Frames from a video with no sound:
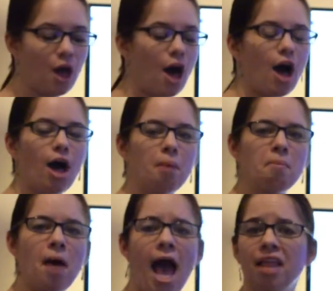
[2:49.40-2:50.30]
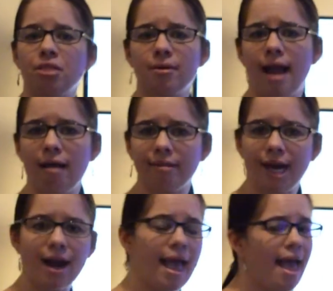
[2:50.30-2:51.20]
I threw it out
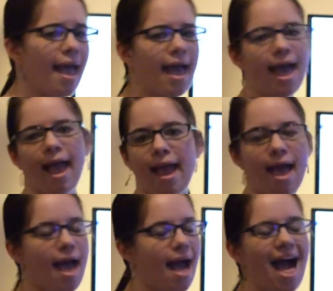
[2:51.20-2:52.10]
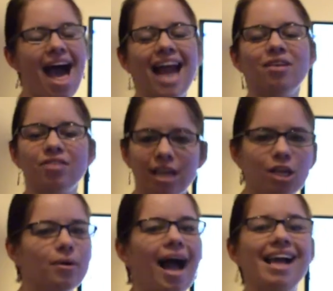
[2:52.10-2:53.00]
there. Hey, I don't think
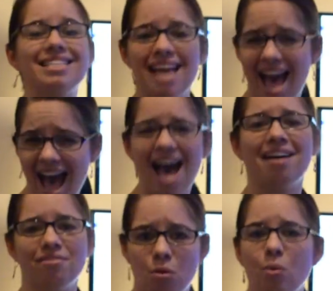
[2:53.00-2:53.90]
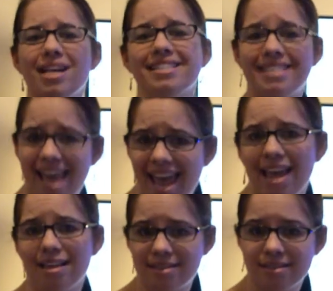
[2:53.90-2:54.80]
you guys have what it
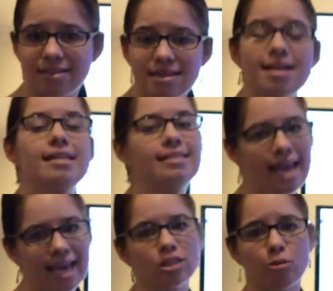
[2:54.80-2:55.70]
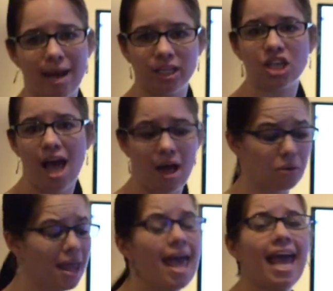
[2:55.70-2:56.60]
takes to handle my
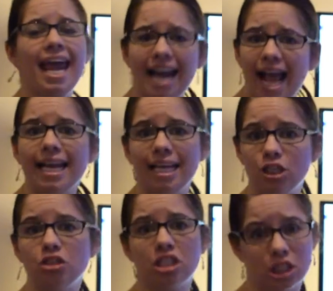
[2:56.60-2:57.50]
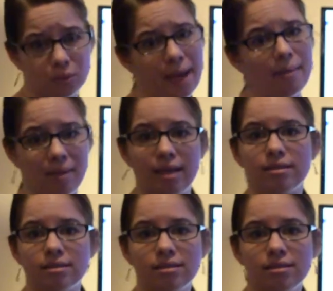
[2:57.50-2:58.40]
child, and I need you to sway me.
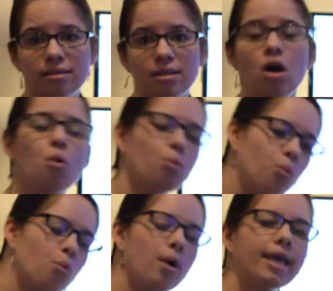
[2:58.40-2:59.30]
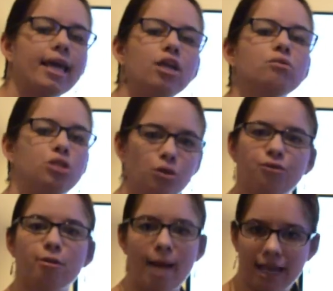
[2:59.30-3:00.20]
What can you do
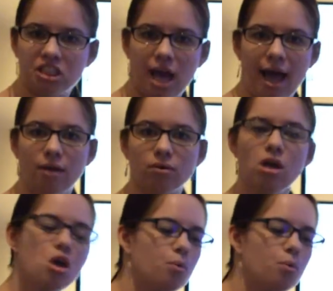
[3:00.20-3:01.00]
for my child?